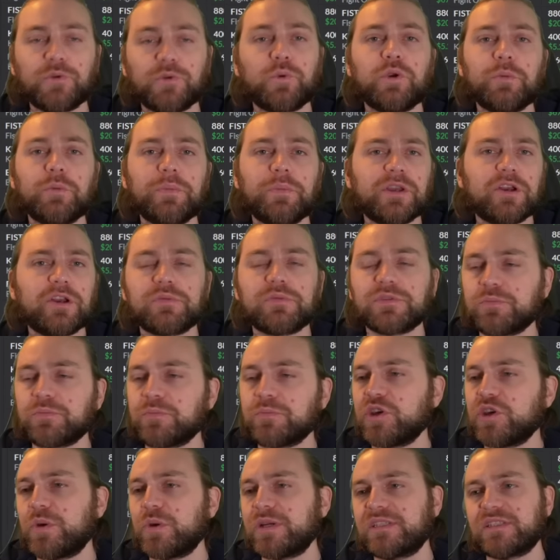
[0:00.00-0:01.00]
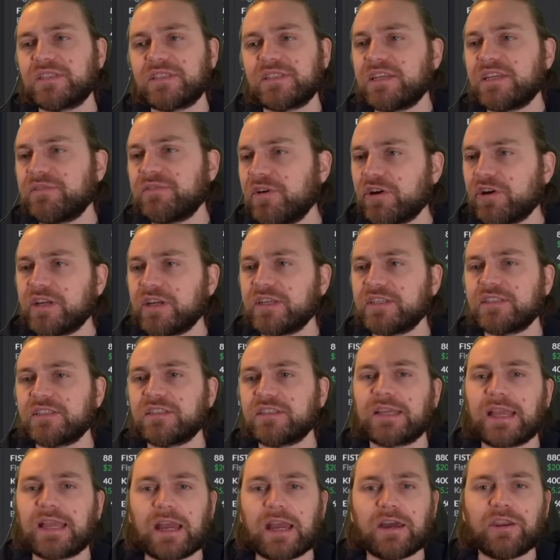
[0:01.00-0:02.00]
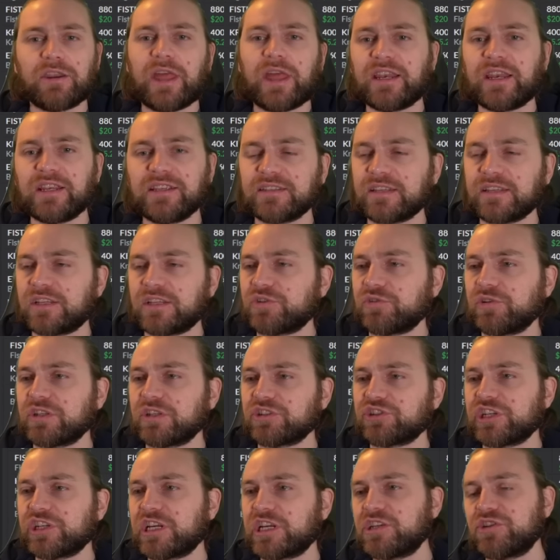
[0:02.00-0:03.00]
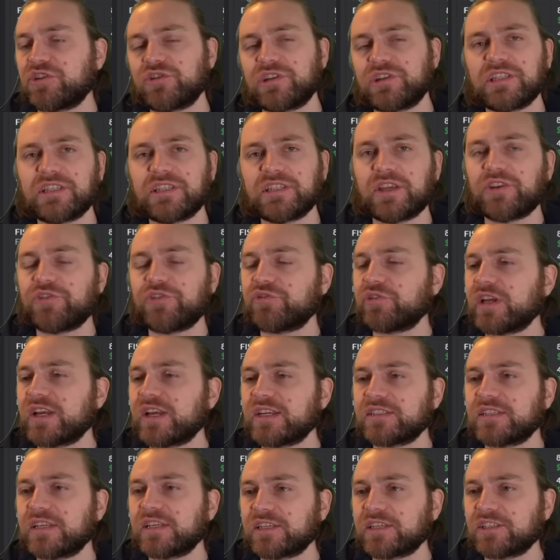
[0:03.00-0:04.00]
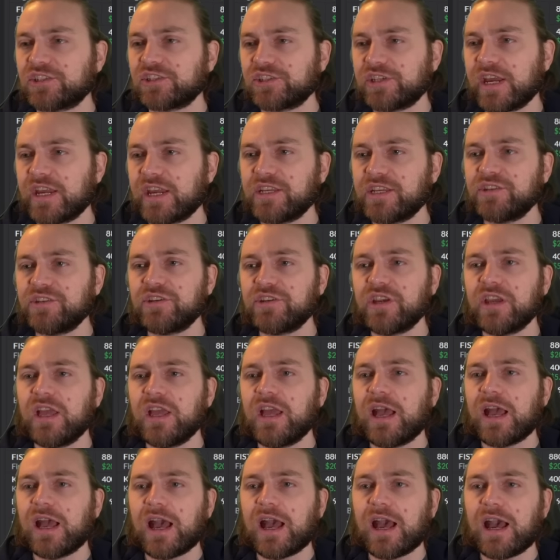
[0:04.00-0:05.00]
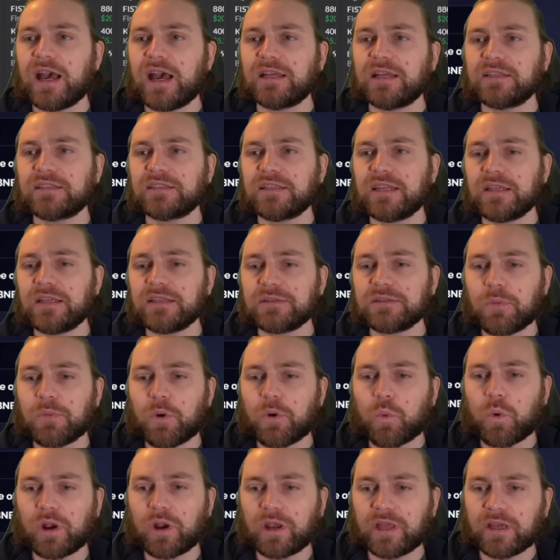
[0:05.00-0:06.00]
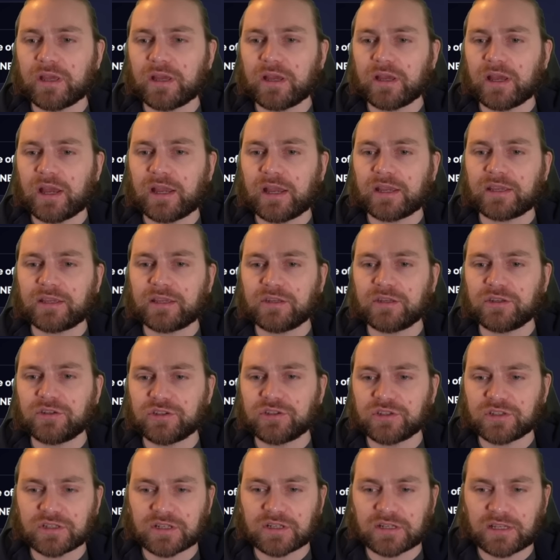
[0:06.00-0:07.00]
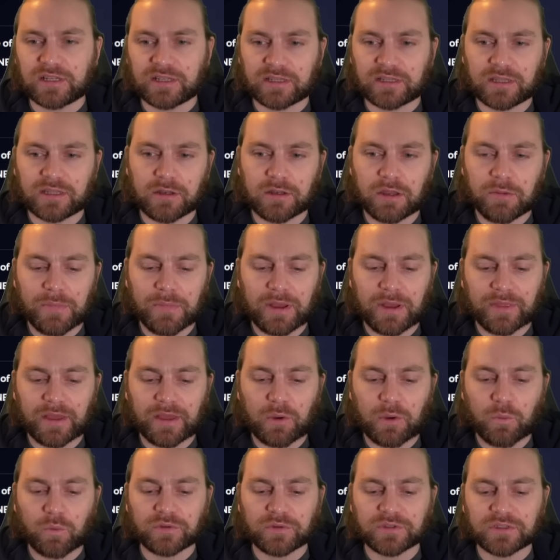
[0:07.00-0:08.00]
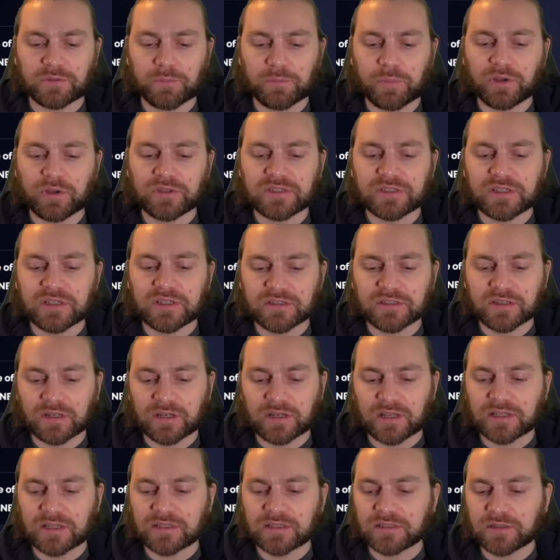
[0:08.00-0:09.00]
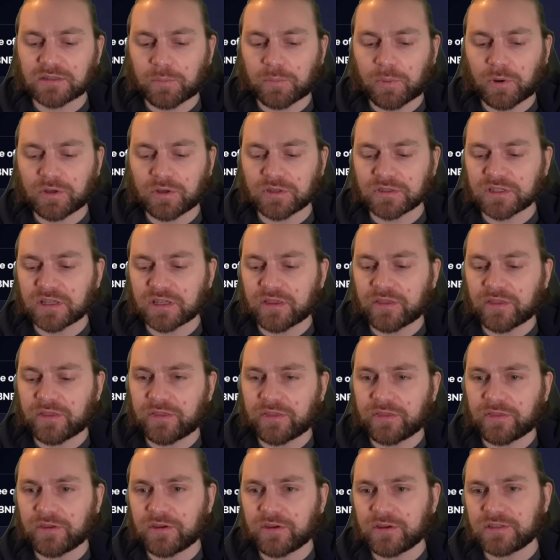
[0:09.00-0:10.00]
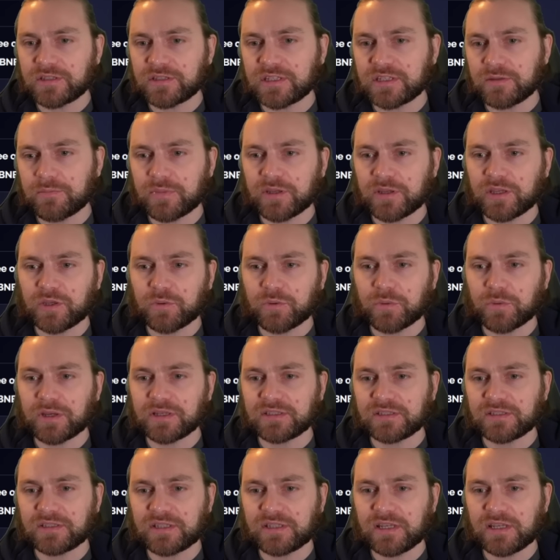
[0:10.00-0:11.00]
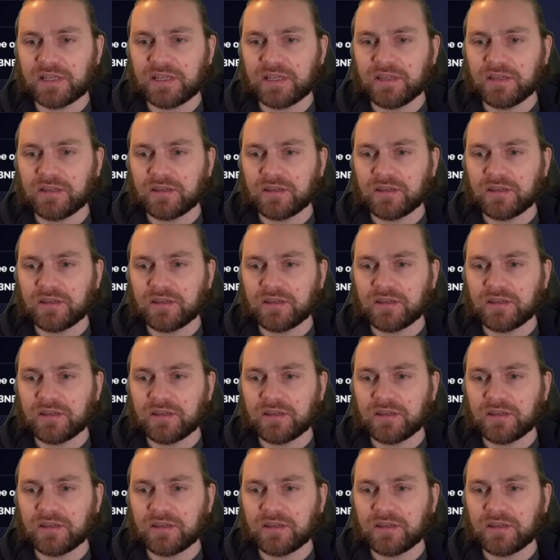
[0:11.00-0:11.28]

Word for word: you want to pick up some BUSD, very easy to get on any central exchange or decentralized exchange. And so now it's in my wallet, I can just click the amount that I want to deposit. So let's deposit 30 BUSD